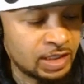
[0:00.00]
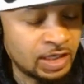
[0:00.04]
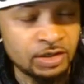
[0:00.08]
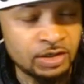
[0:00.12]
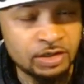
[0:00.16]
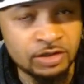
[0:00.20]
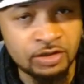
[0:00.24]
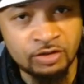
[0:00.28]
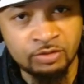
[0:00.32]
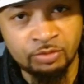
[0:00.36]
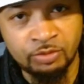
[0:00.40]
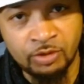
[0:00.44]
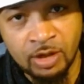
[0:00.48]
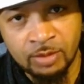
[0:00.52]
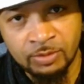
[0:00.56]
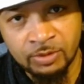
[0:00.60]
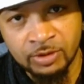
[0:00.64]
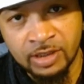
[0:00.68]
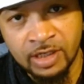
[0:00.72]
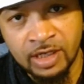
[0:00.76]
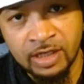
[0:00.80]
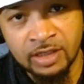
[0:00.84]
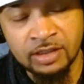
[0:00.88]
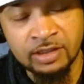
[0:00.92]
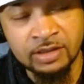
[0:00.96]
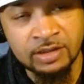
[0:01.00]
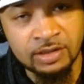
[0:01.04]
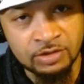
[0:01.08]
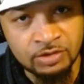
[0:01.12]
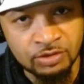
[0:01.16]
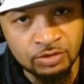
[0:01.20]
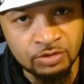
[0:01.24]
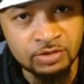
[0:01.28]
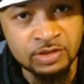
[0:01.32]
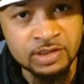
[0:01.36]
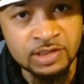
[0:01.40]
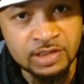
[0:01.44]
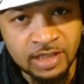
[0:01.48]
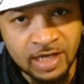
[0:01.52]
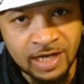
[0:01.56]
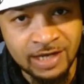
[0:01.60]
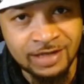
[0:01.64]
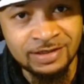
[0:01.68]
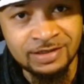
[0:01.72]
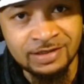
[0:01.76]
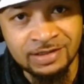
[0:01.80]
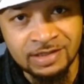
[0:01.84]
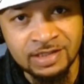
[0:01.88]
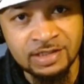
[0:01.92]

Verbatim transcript: I heard Bravo Gator, the dude is kind of